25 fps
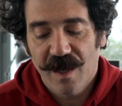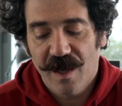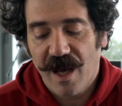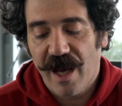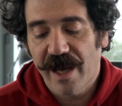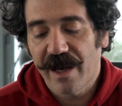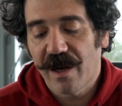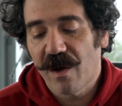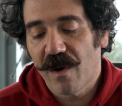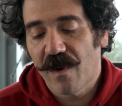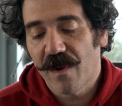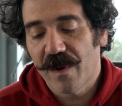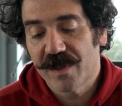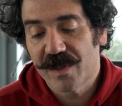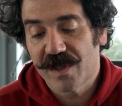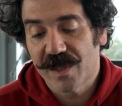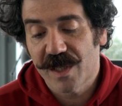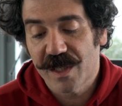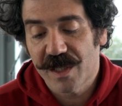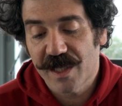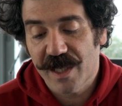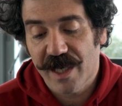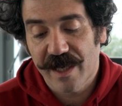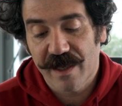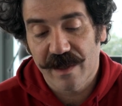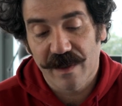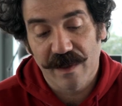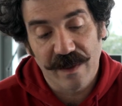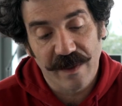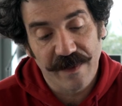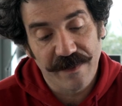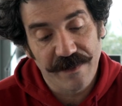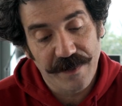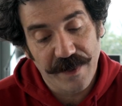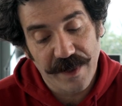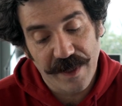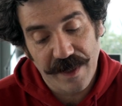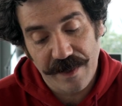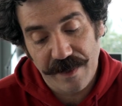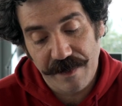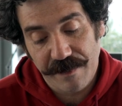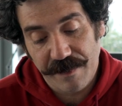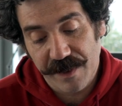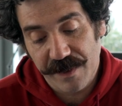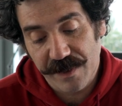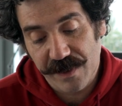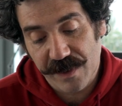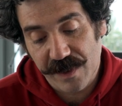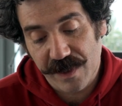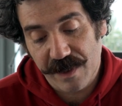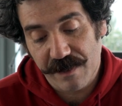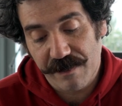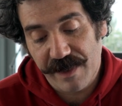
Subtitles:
I know is the title of one of the most